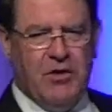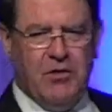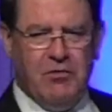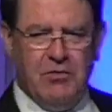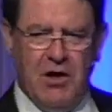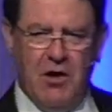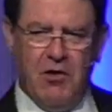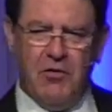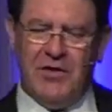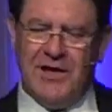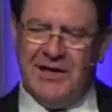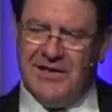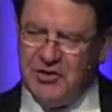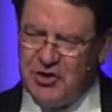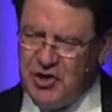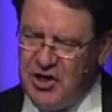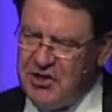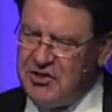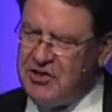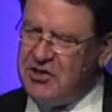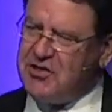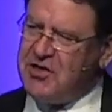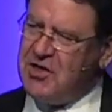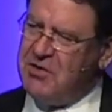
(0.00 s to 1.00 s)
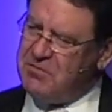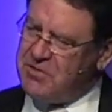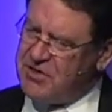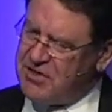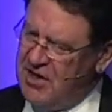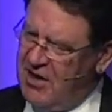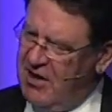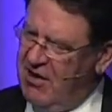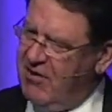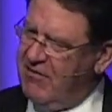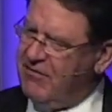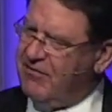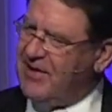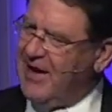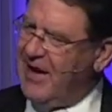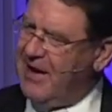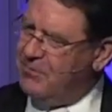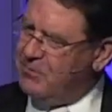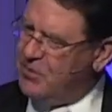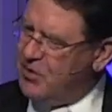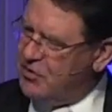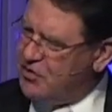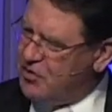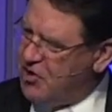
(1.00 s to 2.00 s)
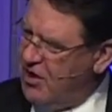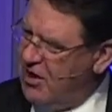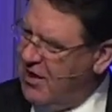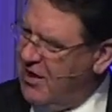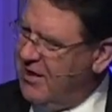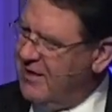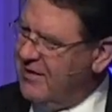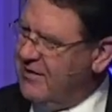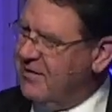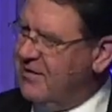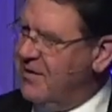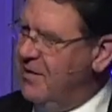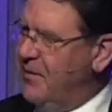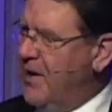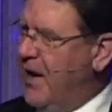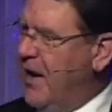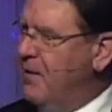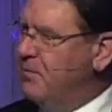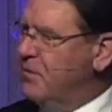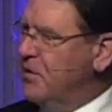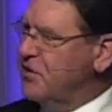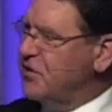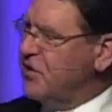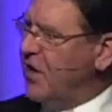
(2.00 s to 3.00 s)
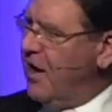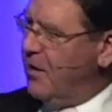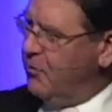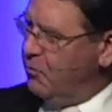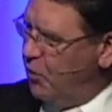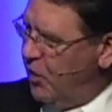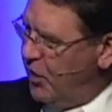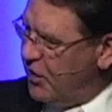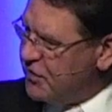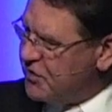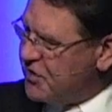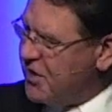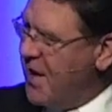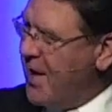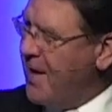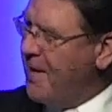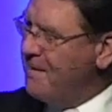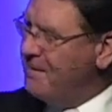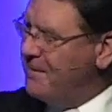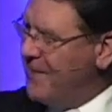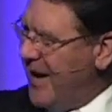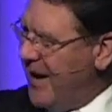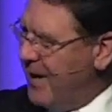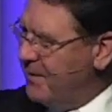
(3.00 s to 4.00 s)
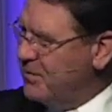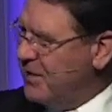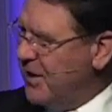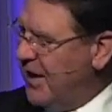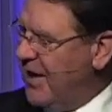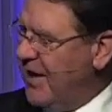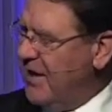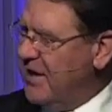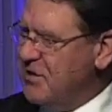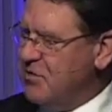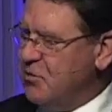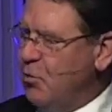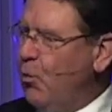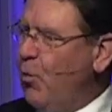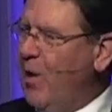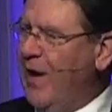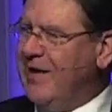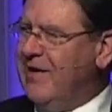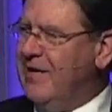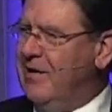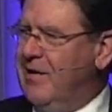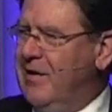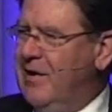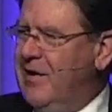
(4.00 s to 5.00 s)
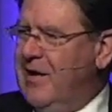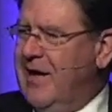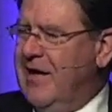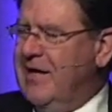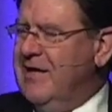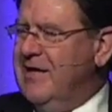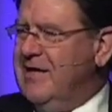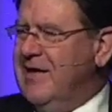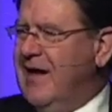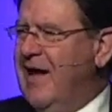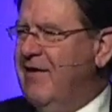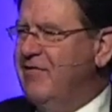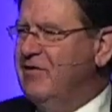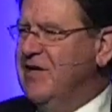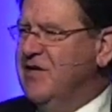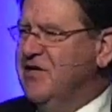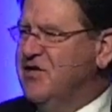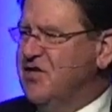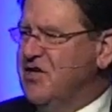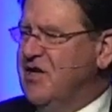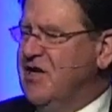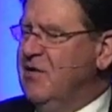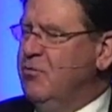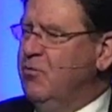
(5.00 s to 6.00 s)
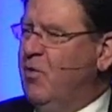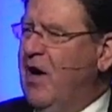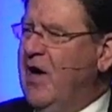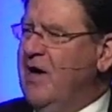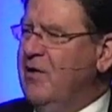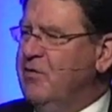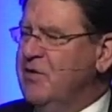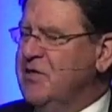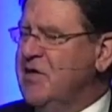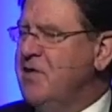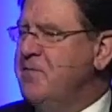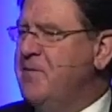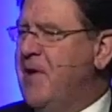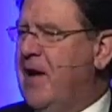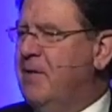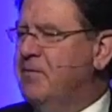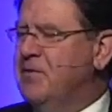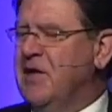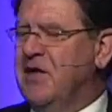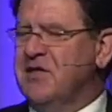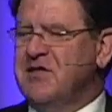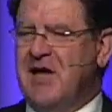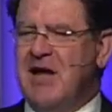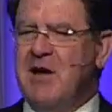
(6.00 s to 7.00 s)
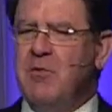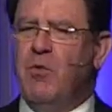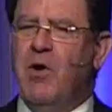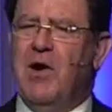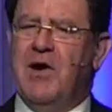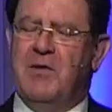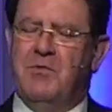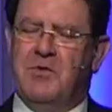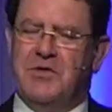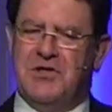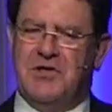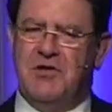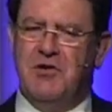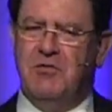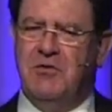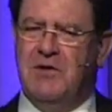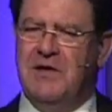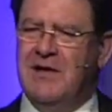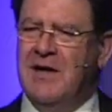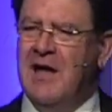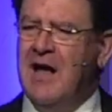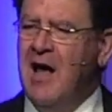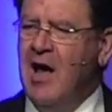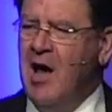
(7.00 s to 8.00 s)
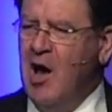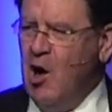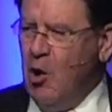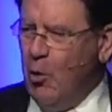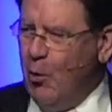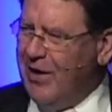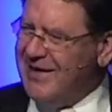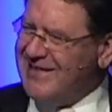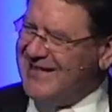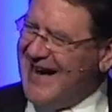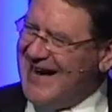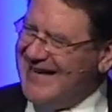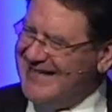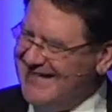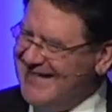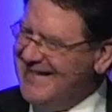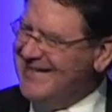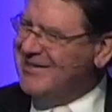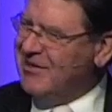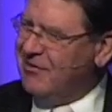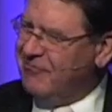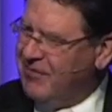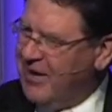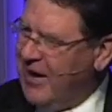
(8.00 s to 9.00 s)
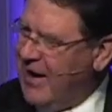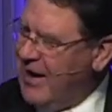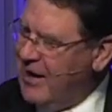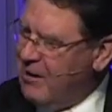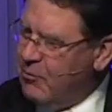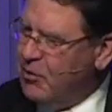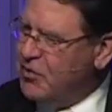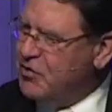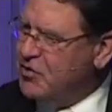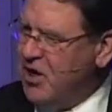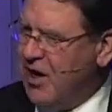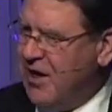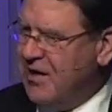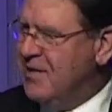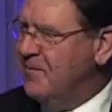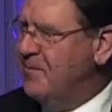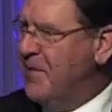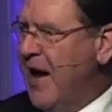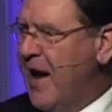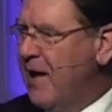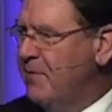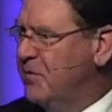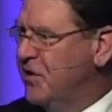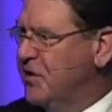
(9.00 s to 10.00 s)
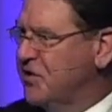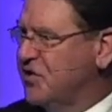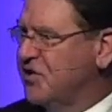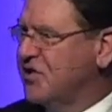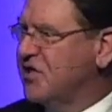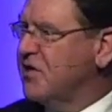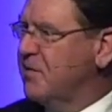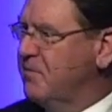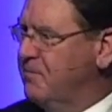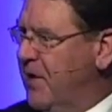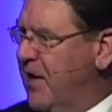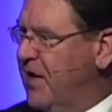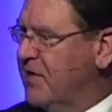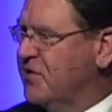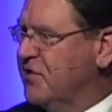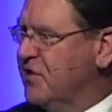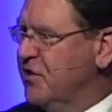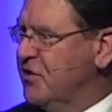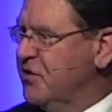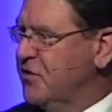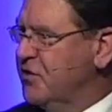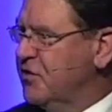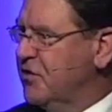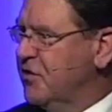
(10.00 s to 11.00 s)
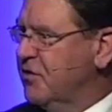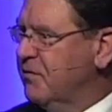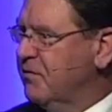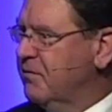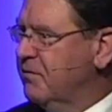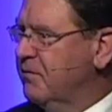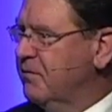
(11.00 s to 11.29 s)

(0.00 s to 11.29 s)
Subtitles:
You know that Jesus himself came to John the Baptist and was baptized. He didn't have any sin. Why was he baptized? What he was doing was identifying with John the Baptist's message.